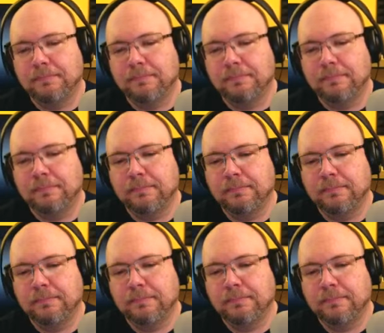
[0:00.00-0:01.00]

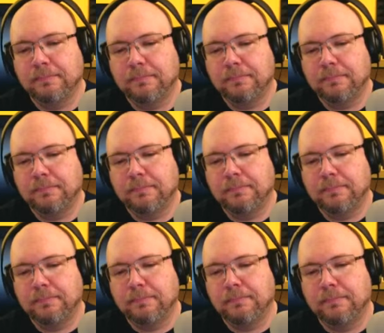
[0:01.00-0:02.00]

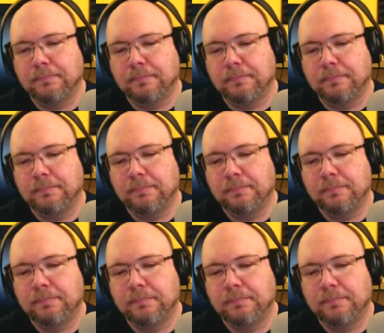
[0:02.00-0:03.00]

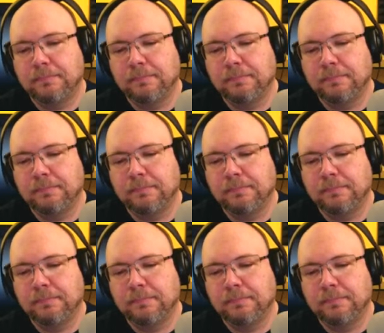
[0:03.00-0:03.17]
(not speaking)